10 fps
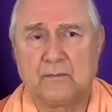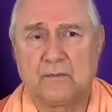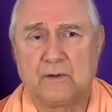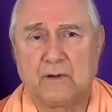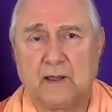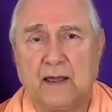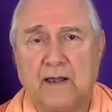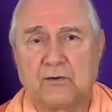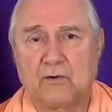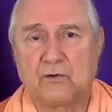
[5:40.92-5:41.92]
the
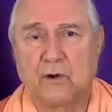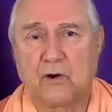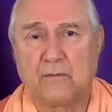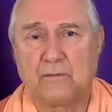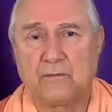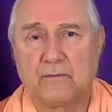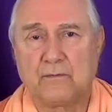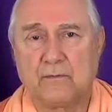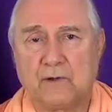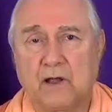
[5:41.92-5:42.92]
actions are
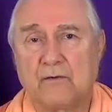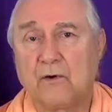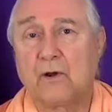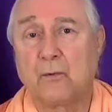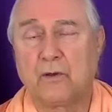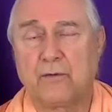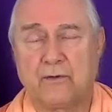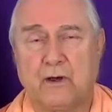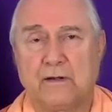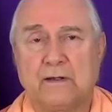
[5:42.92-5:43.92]
not very well
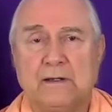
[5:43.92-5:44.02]
thought,